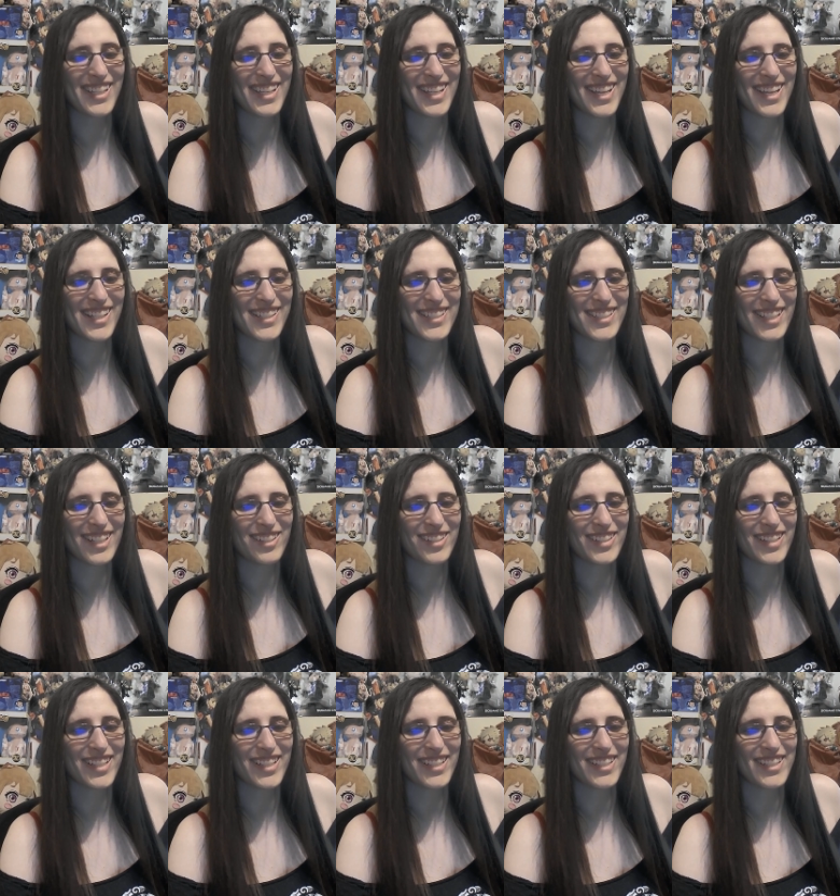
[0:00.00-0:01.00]

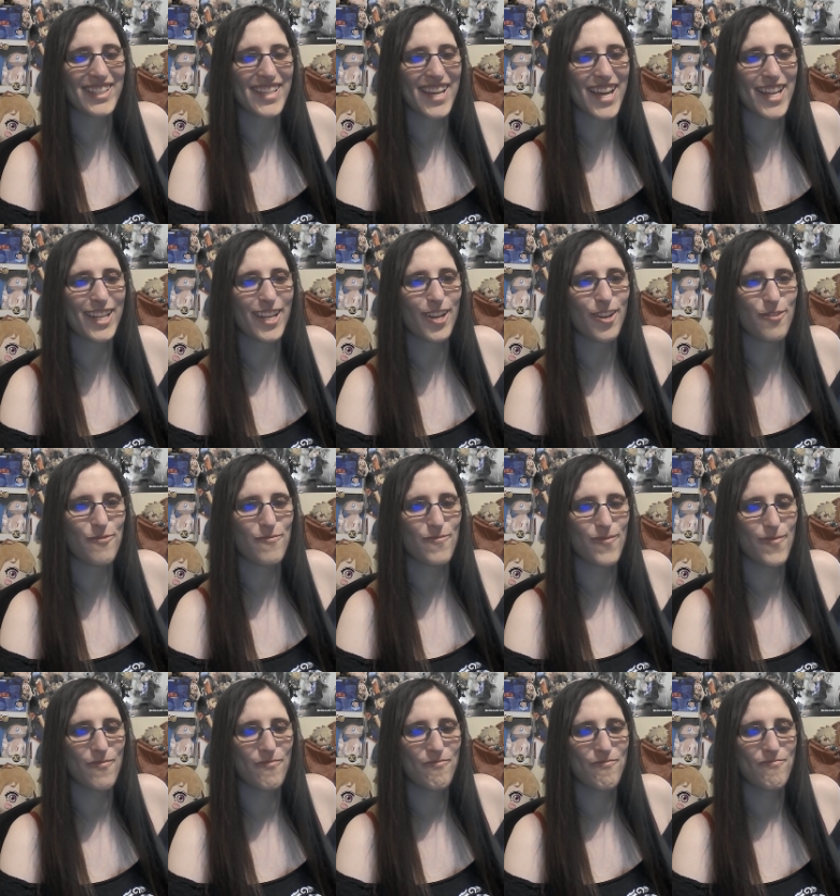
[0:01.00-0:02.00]
Yeah, Sarda, get him.